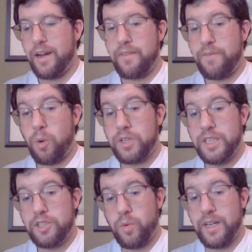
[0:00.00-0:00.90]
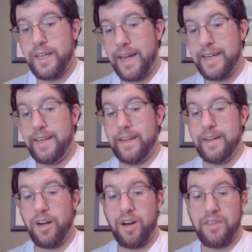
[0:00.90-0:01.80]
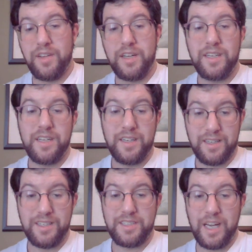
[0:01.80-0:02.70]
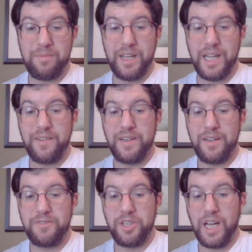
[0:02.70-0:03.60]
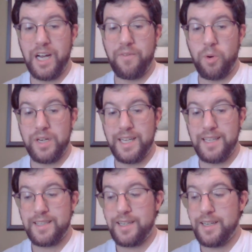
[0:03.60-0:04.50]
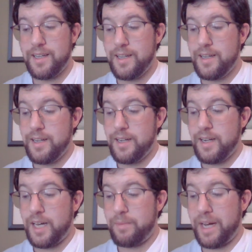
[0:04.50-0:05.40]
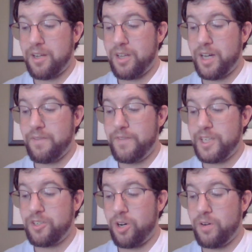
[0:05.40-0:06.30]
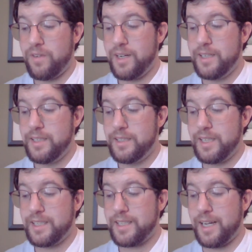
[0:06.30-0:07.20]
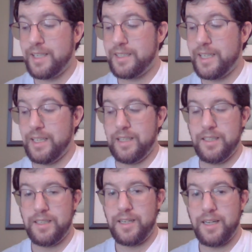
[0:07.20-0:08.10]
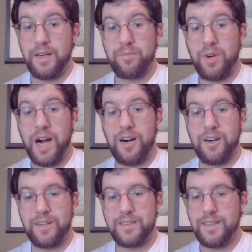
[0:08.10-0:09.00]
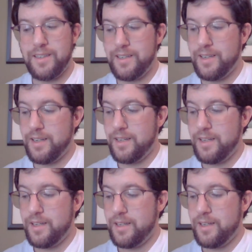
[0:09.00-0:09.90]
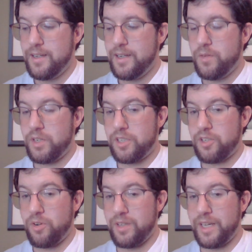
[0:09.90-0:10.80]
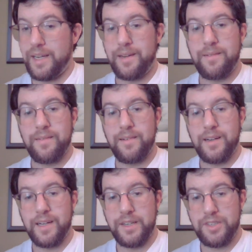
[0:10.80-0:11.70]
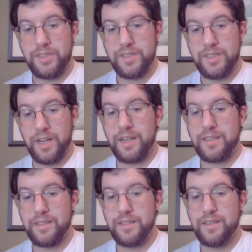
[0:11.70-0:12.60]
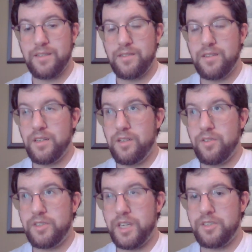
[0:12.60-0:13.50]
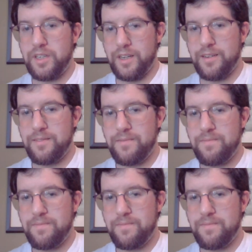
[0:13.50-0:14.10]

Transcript: And in 1420 AD, on the same day of July 14th, the Battle of Viktor-Zizka's Hill in Prague, which is currently in Czechia,